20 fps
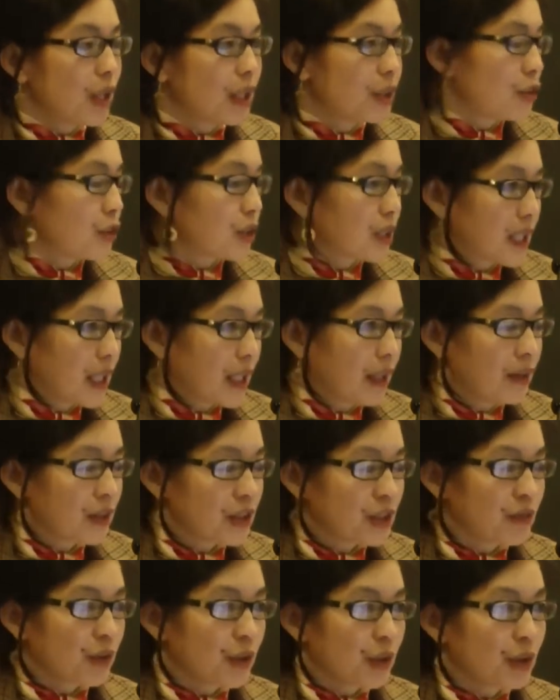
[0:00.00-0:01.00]
understand
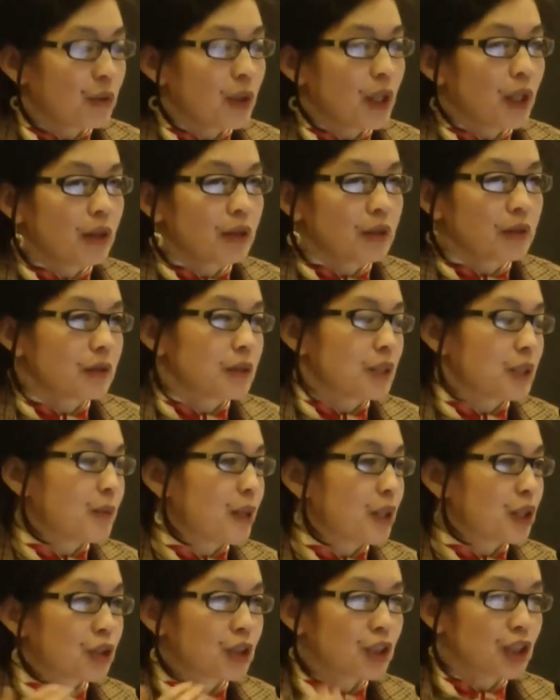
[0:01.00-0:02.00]
this very well,
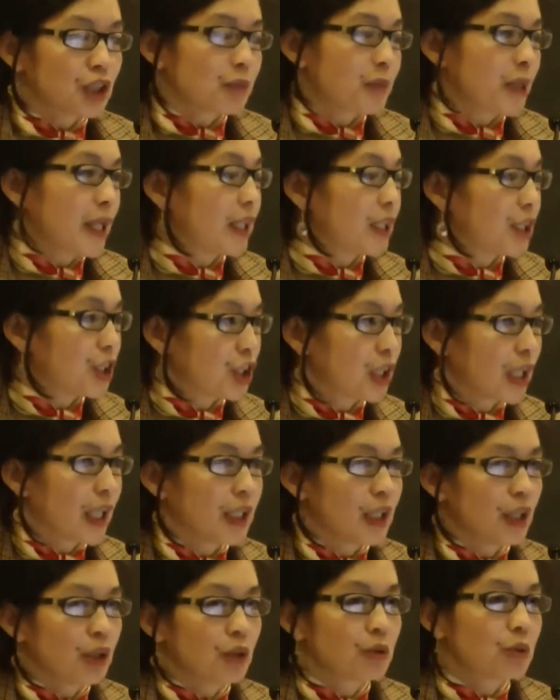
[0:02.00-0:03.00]
especially Japan and
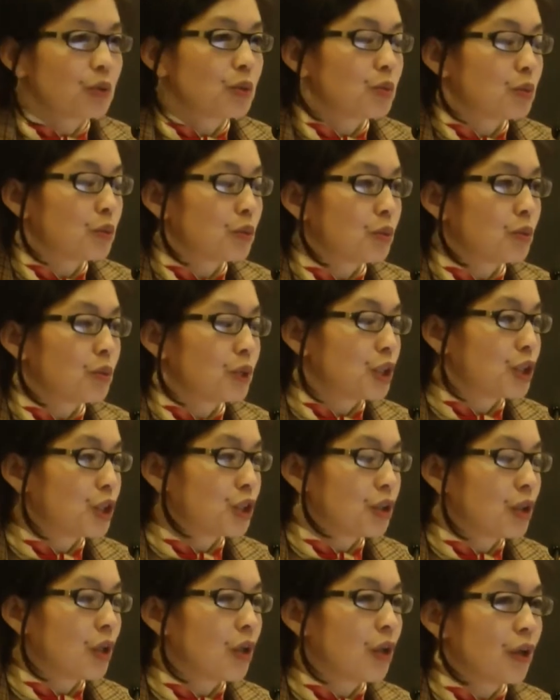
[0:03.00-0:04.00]
China,
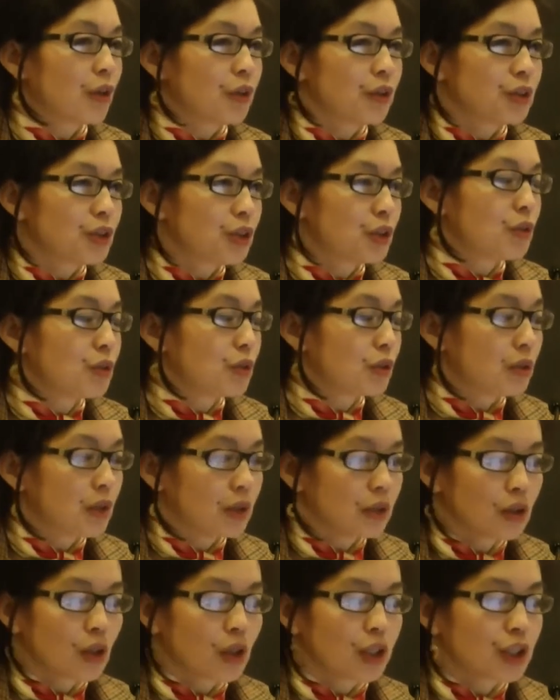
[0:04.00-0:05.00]
which are the two
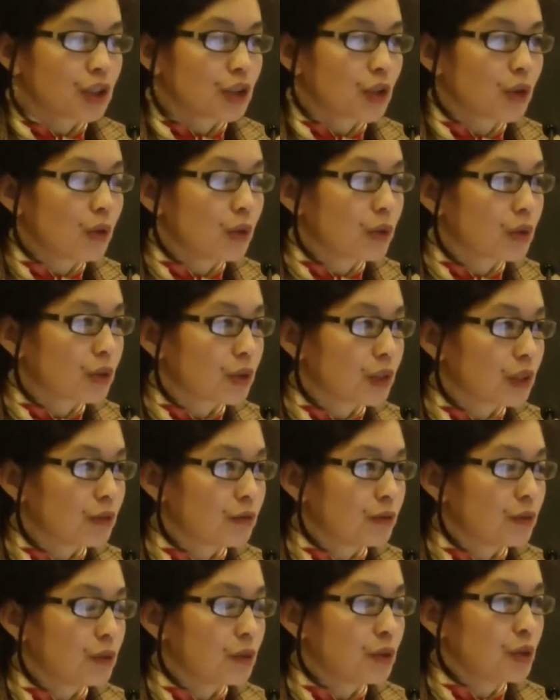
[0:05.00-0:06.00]
largest holders
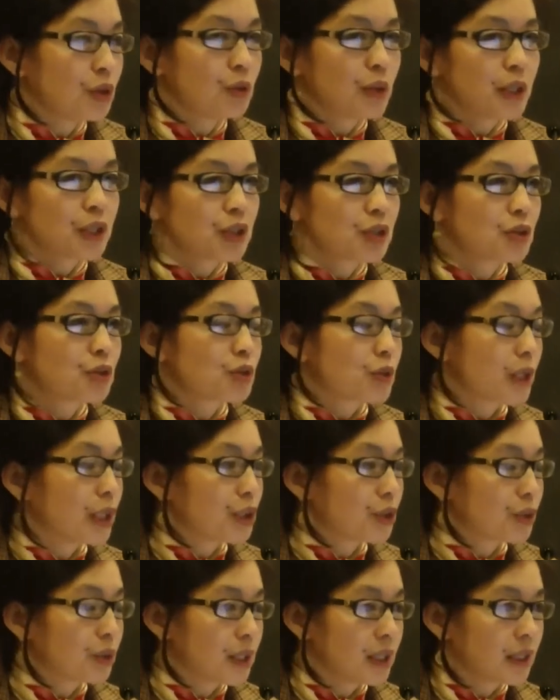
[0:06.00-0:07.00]
of US
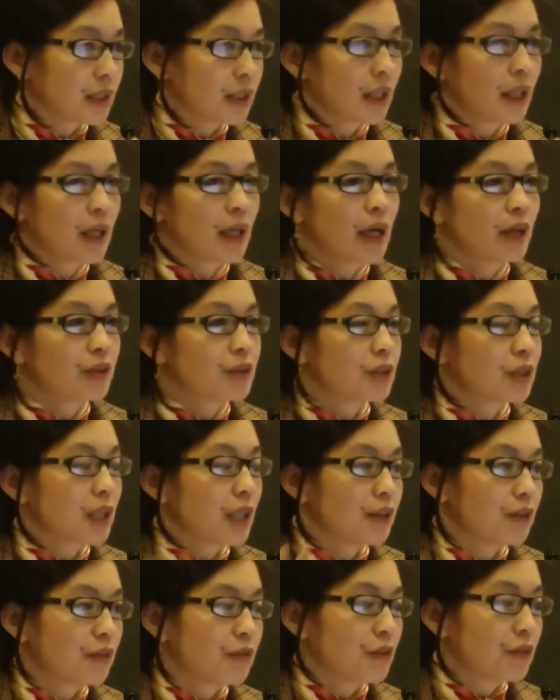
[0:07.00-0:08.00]
treasuries
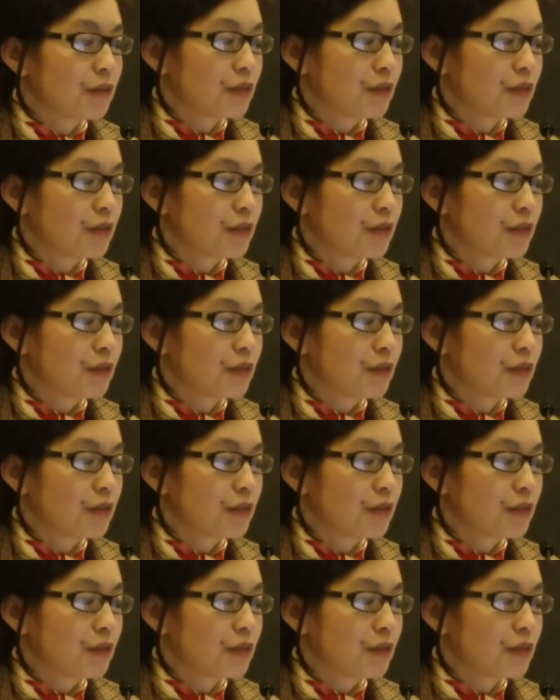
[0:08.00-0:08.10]
outside of